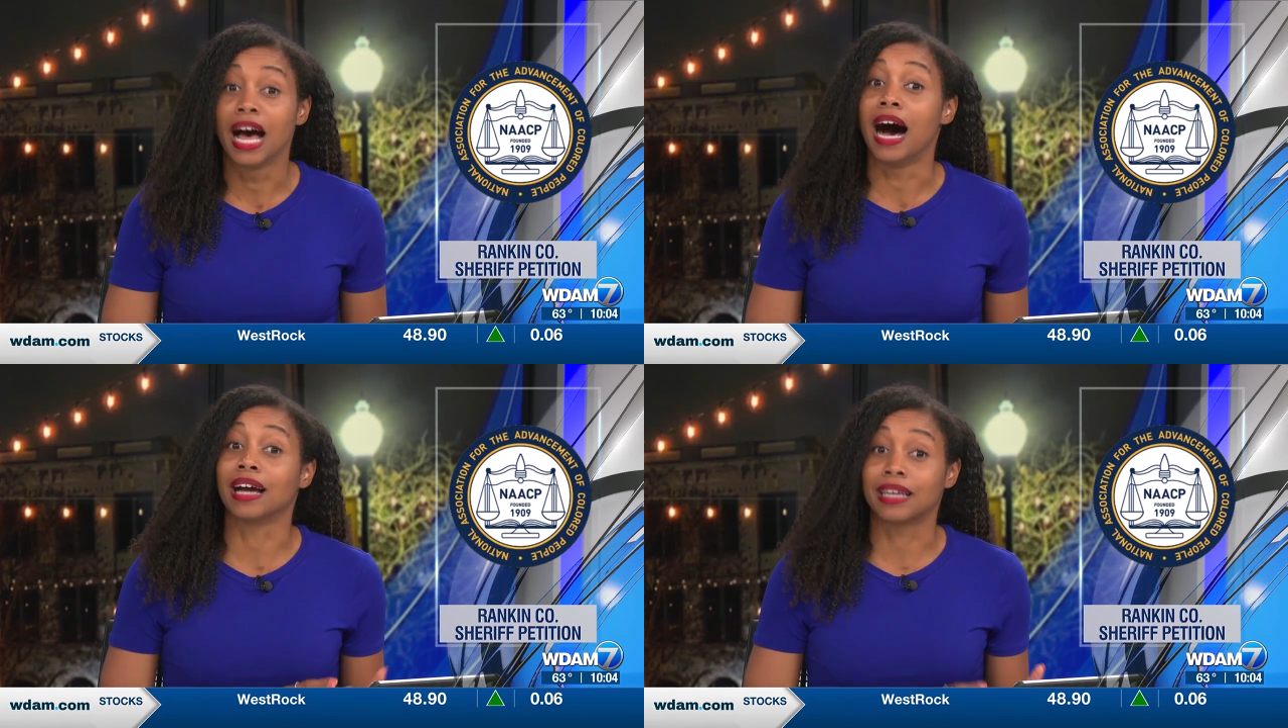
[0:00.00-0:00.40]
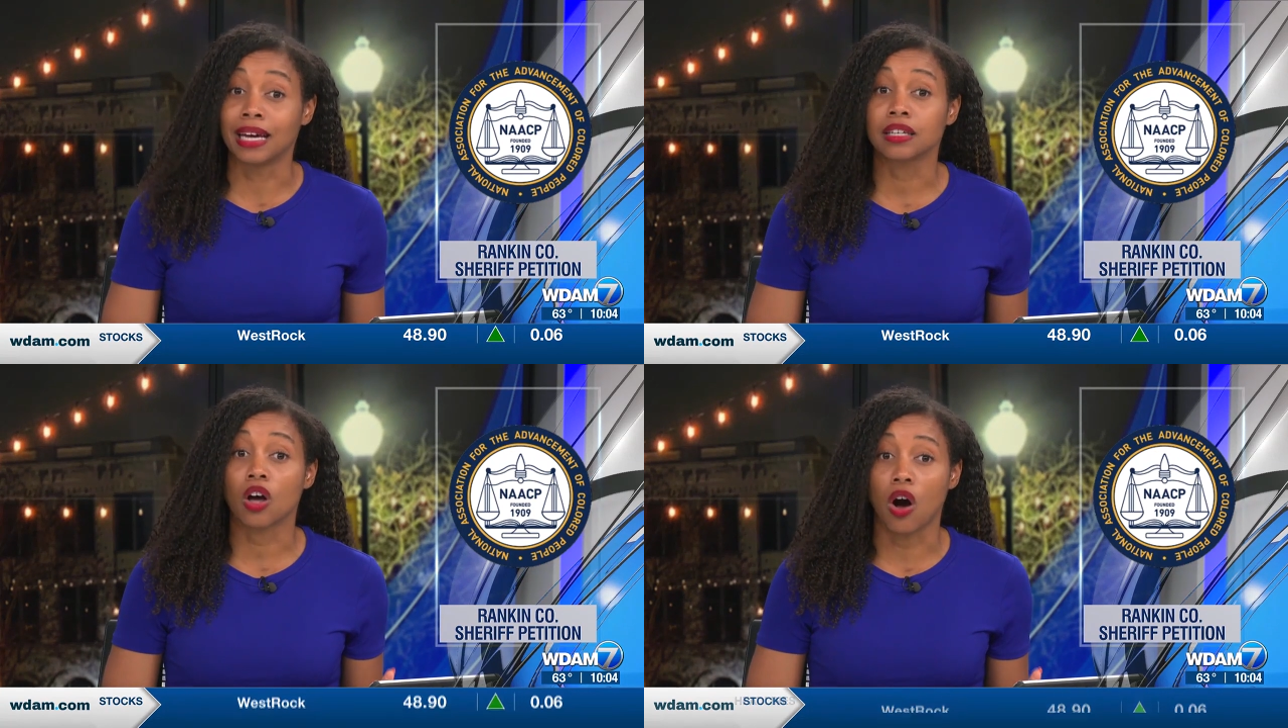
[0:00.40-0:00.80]

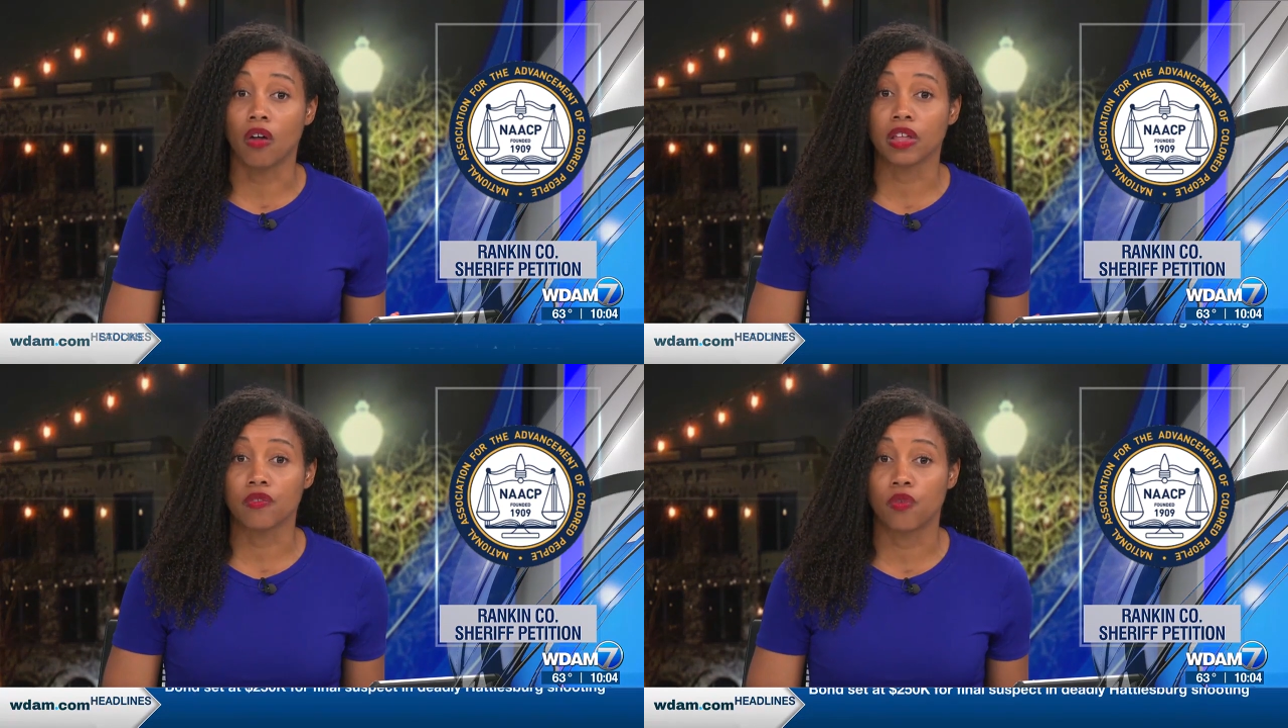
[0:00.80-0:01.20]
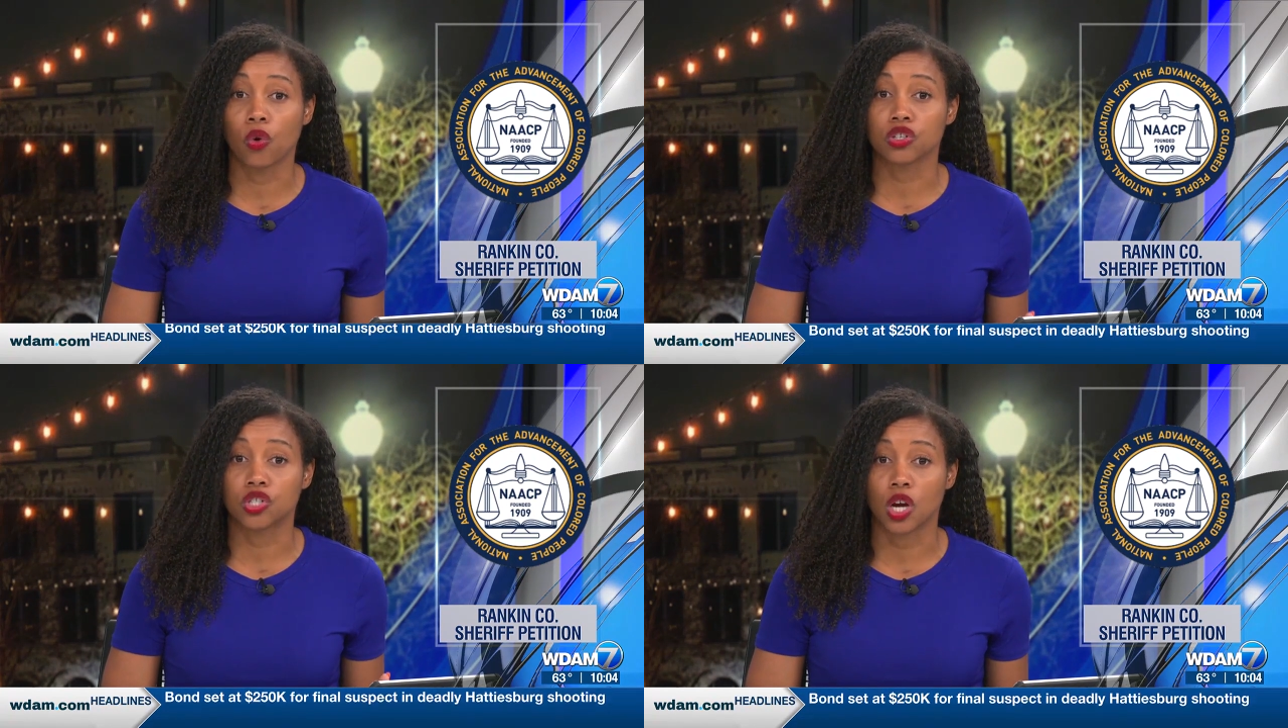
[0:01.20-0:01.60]
again calling
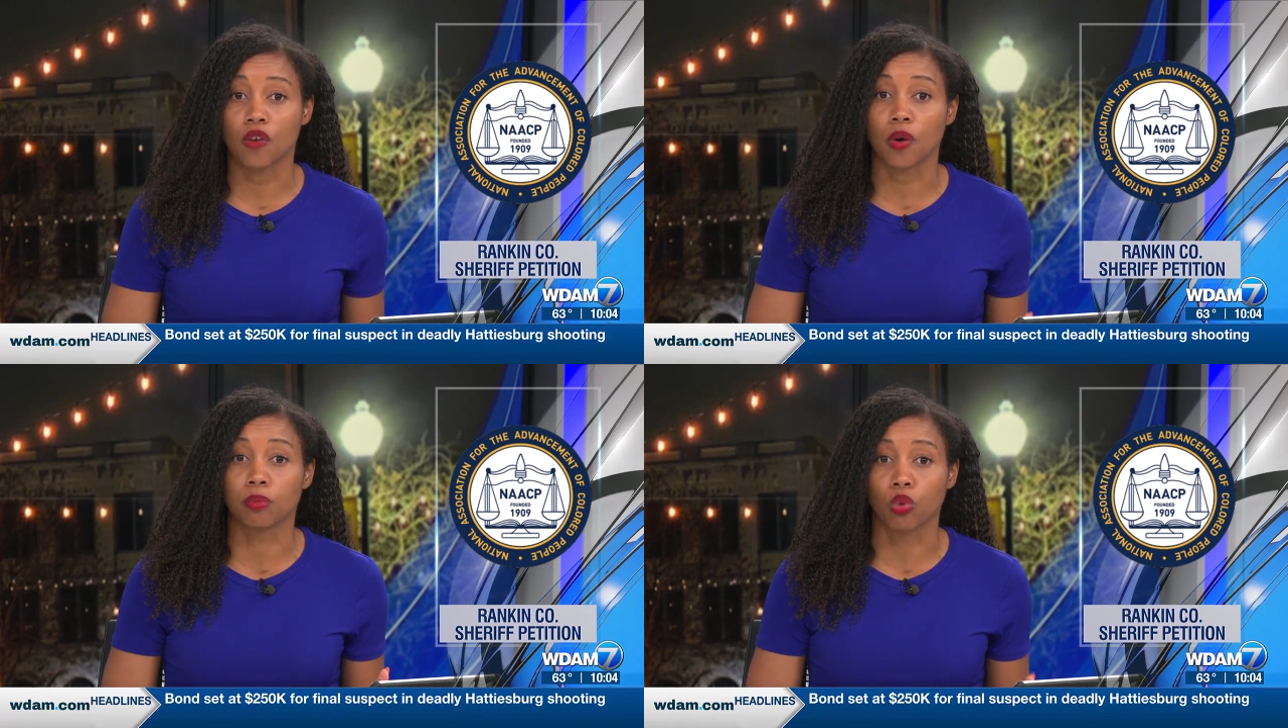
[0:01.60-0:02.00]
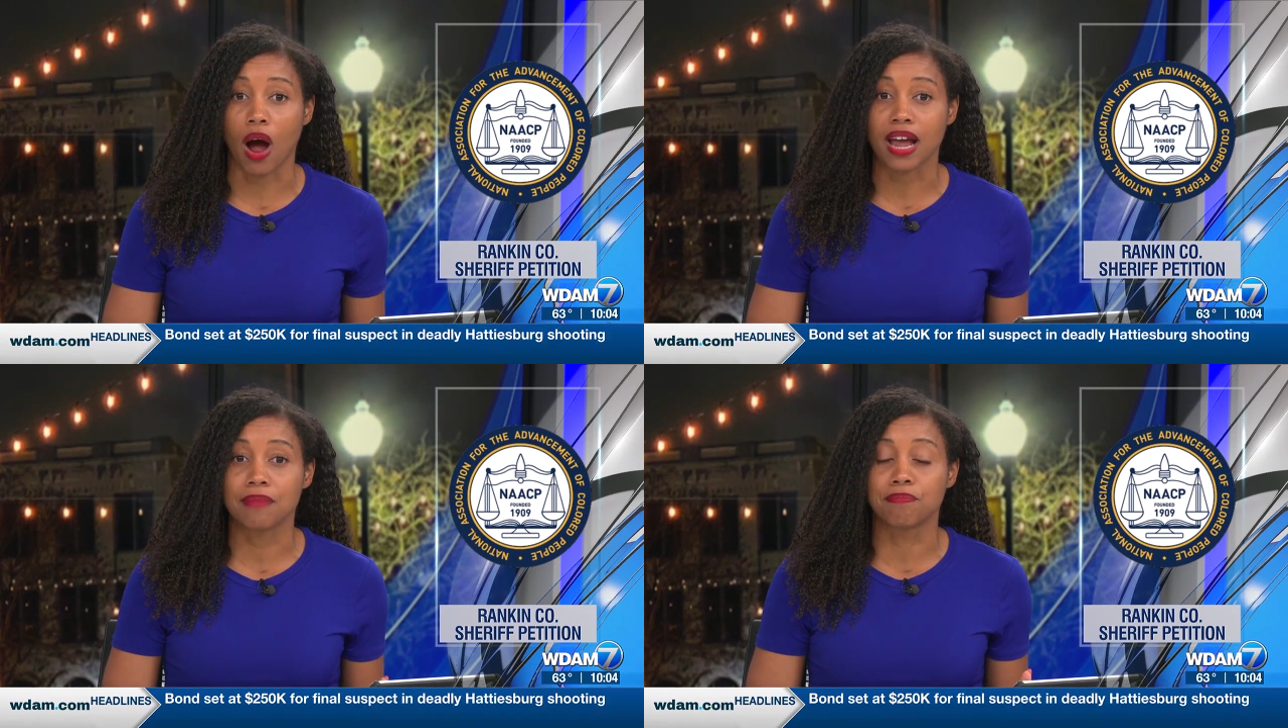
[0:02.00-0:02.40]
for Sheriff
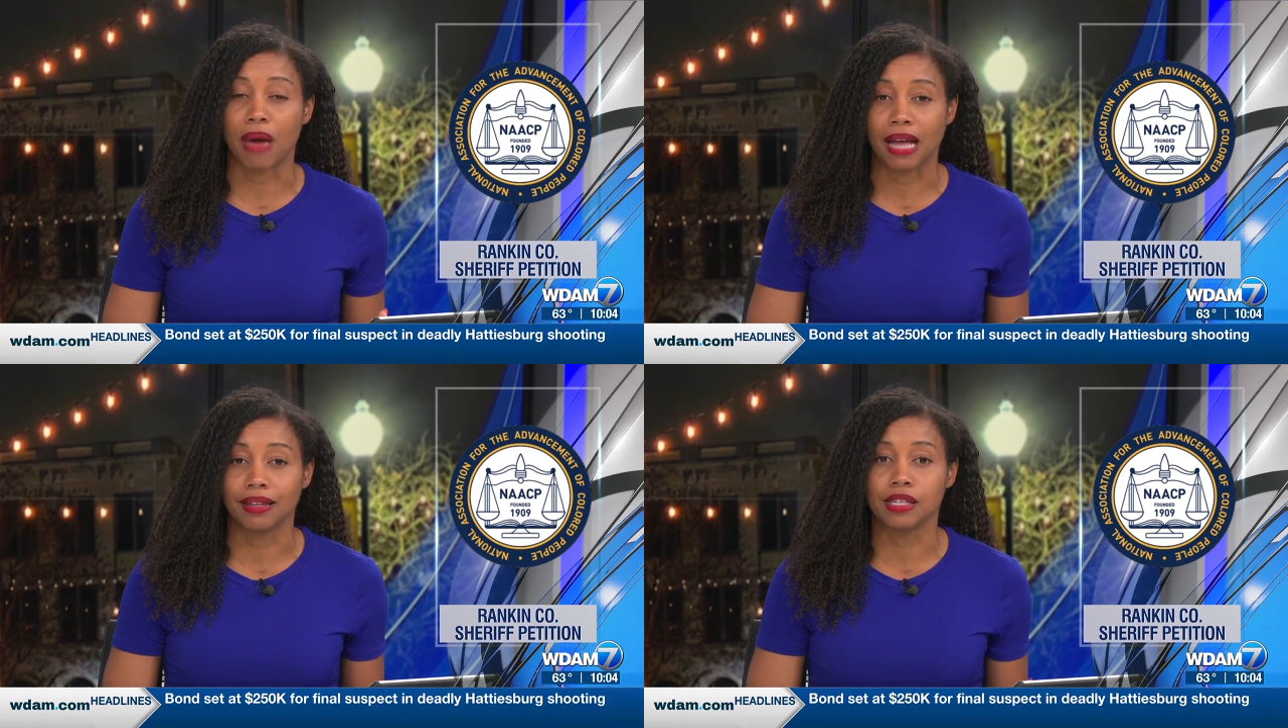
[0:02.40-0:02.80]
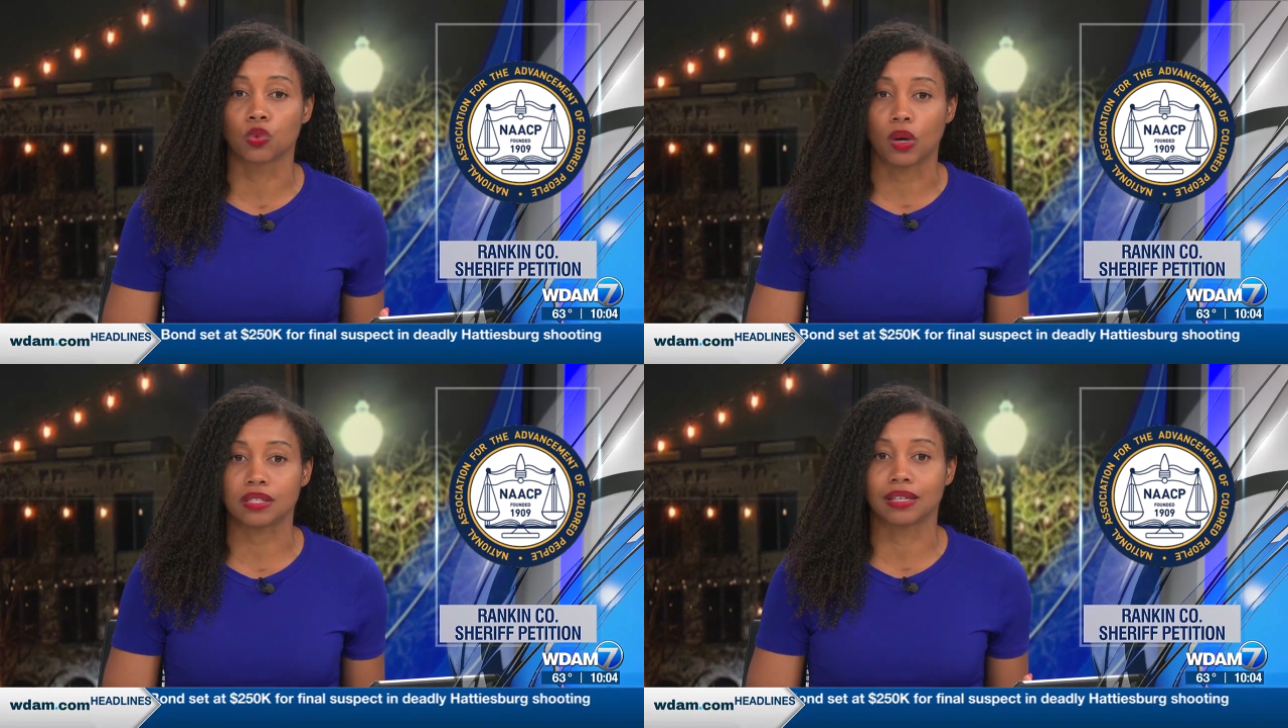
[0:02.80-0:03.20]
Bryan Bailey's
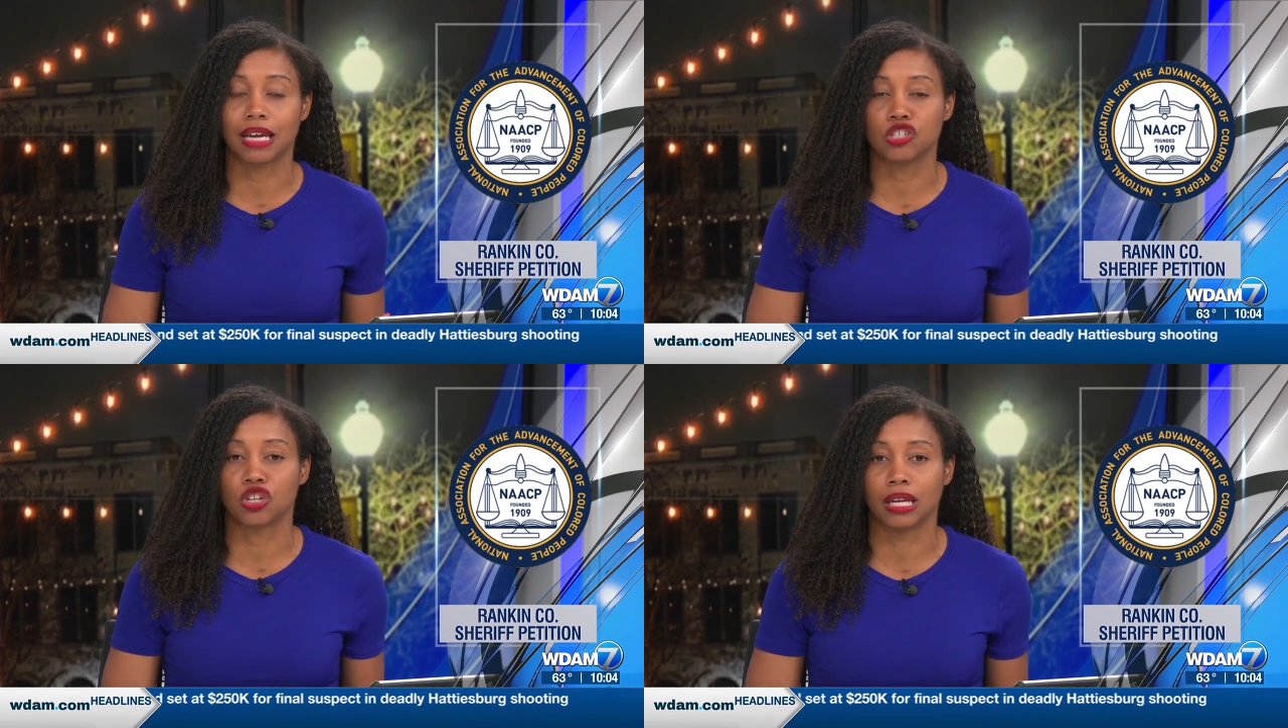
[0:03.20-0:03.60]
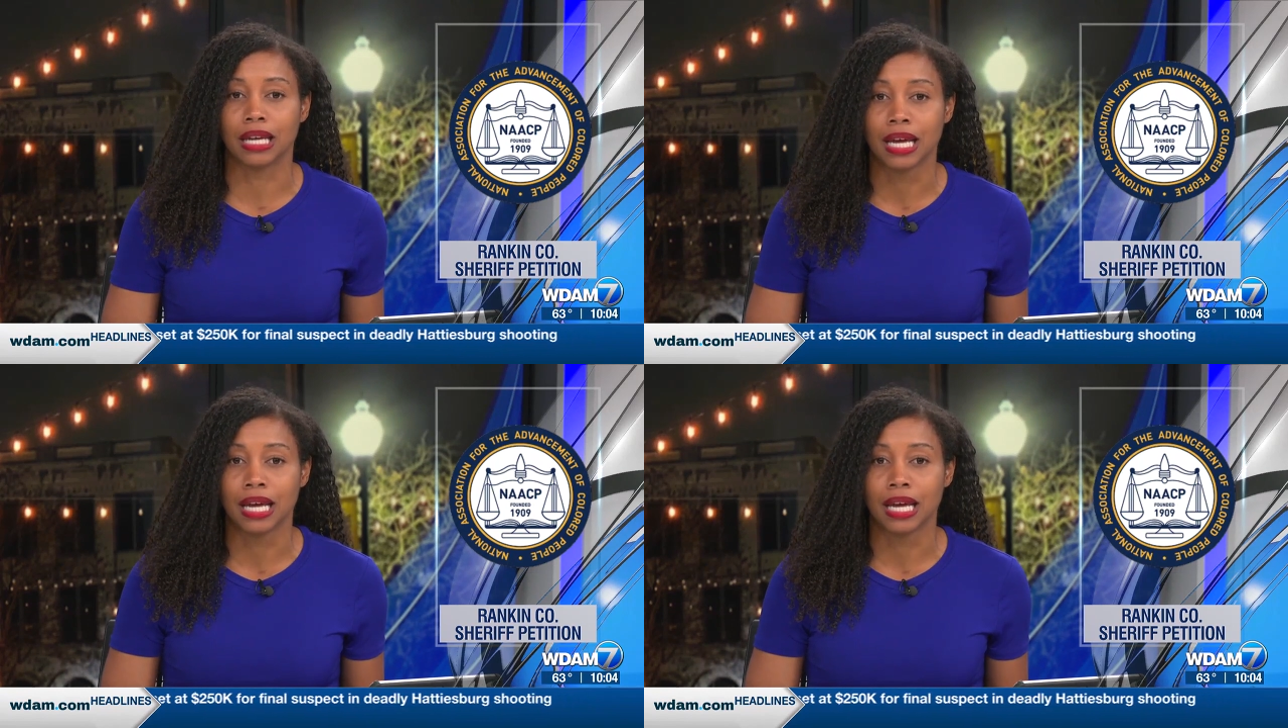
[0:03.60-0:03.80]
resignation.